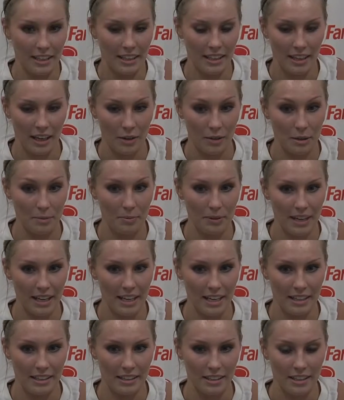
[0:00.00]
how we
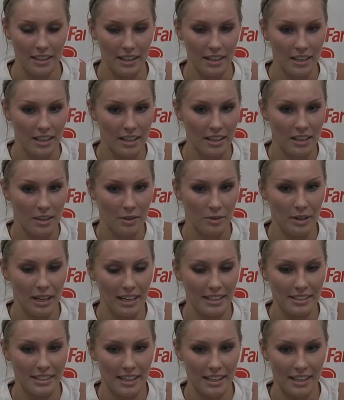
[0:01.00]
play, and, we
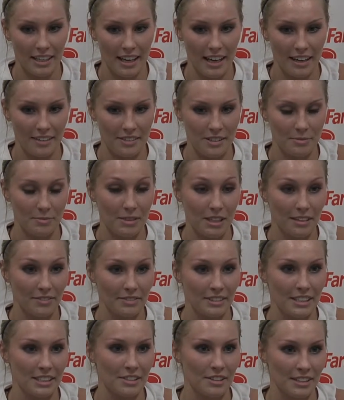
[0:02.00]
had to have some
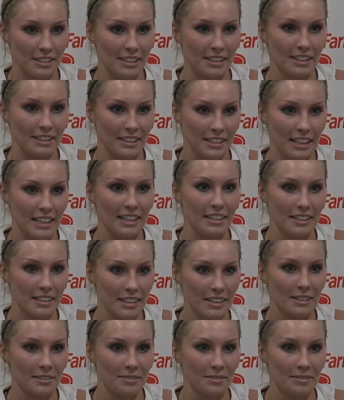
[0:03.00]
toughness right there at the end.